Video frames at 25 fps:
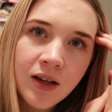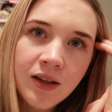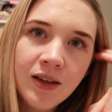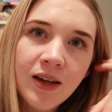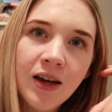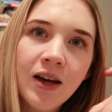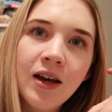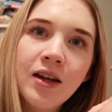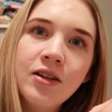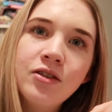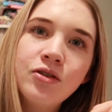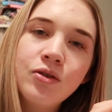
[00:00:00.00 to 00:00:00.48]

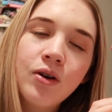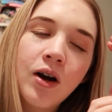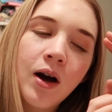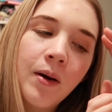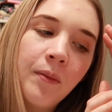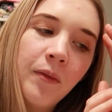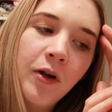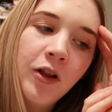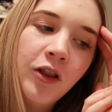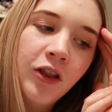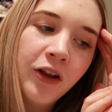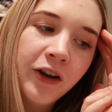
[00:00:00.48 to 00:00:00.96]
yeah, it took
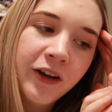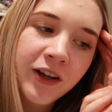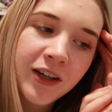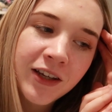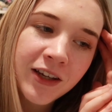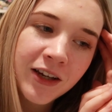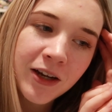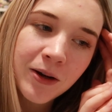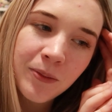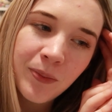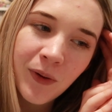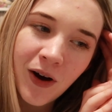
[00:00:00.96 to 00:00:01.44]
up a lot of
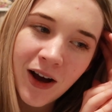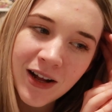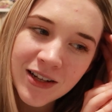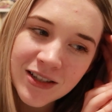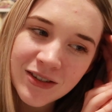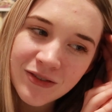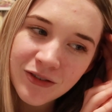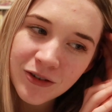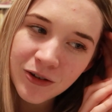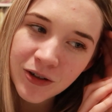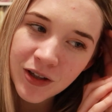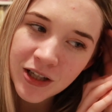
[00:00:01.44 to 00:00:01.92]

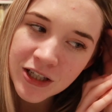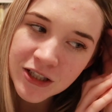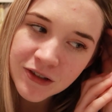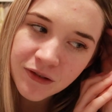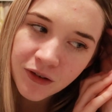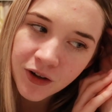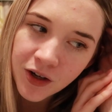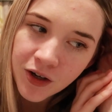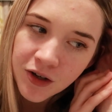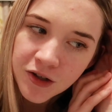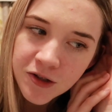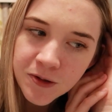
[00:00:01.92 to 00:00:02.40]
gigabytes for all those
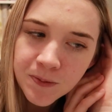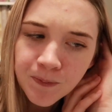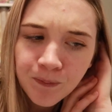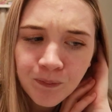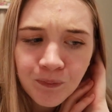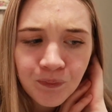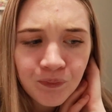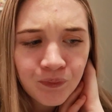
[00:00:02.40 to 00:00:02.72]
photos.